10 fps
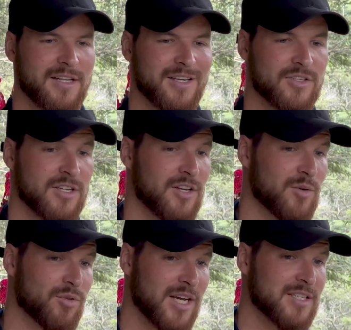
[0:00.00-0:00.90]
There's
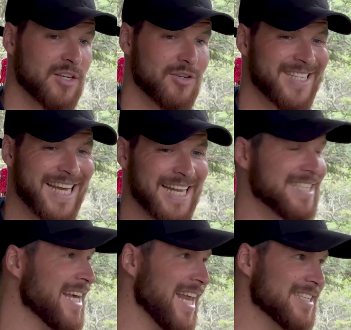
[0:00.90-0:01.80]
another prosecutor, Diana
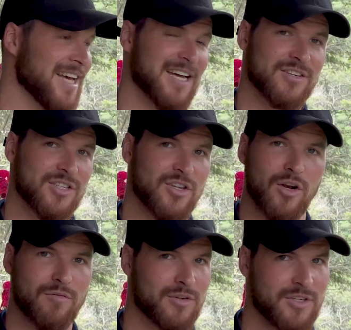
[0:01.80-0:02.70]
Salazar. She's all
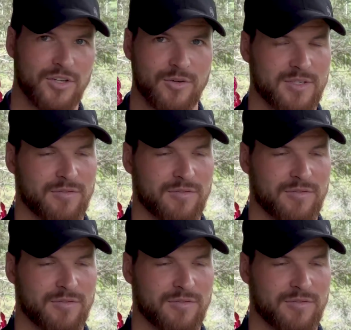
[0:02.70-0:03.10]
over the news.